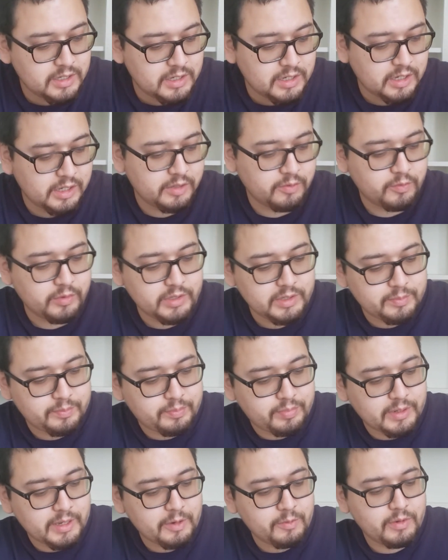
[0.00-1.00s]
I didn't really
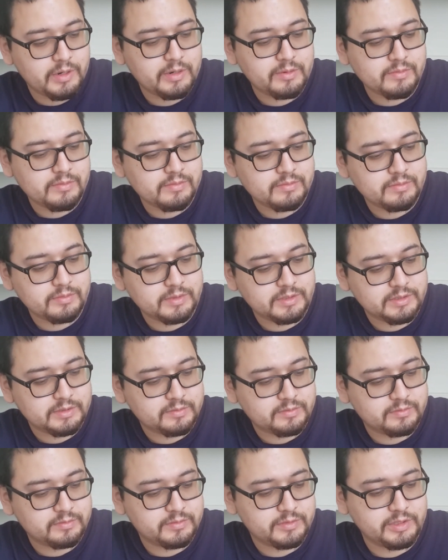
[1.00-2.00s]
play with him
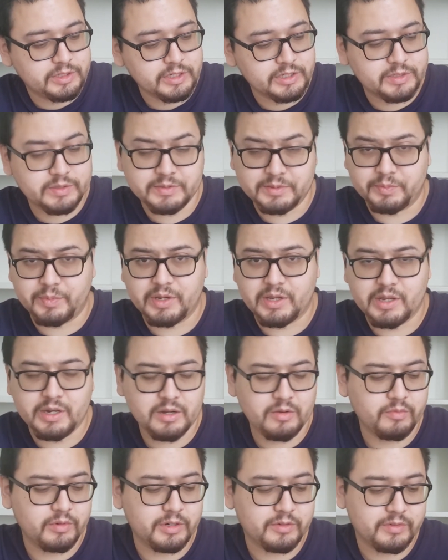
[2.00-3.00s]
just in the
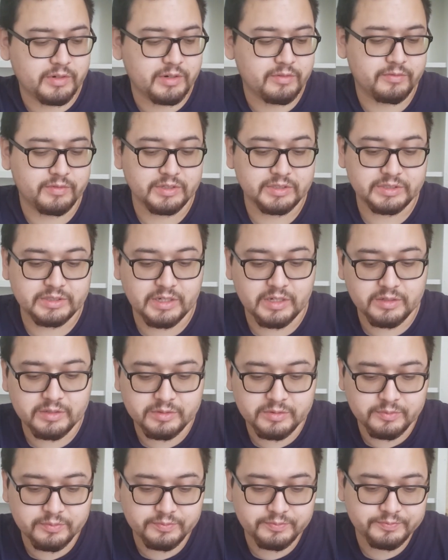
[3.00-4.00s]
beginning whenever I first caught
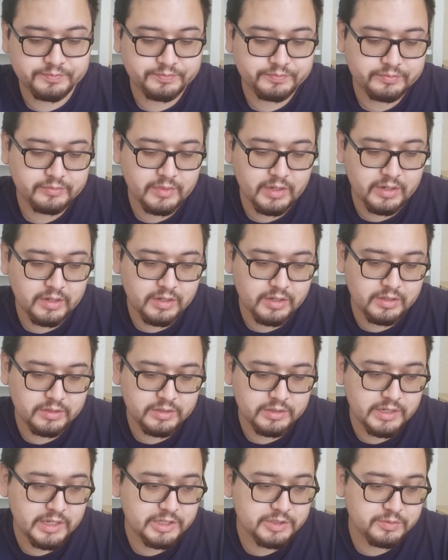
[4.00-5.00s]
him. Uh, the
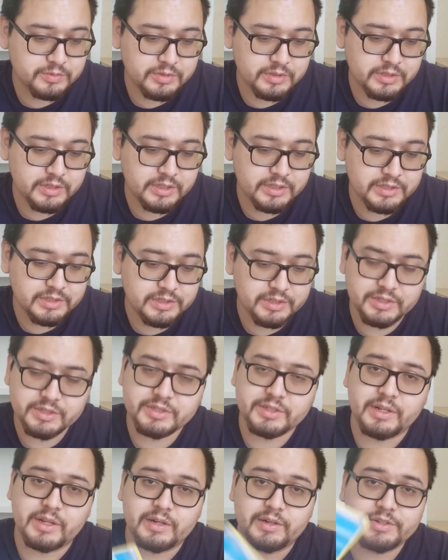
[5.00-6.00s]
next one is just
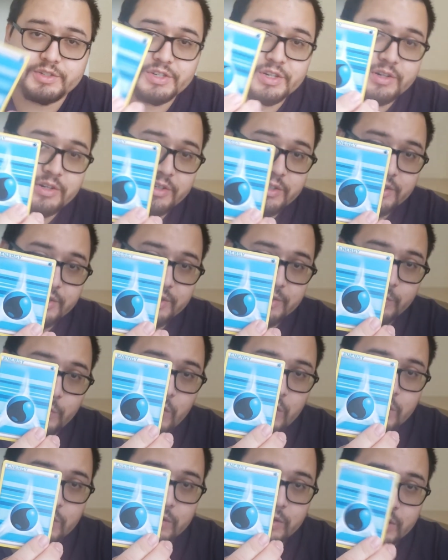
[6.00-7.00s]
an energy guard,
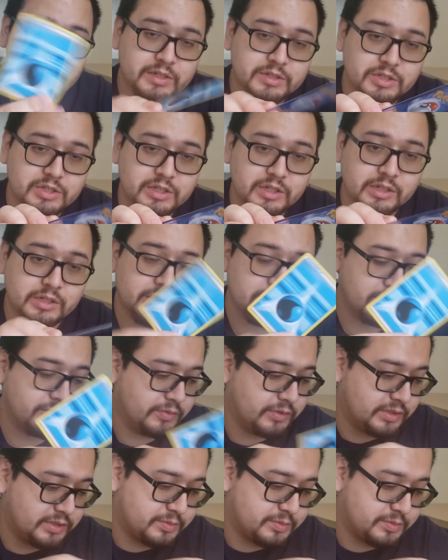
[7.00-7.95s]
water energy, nothing really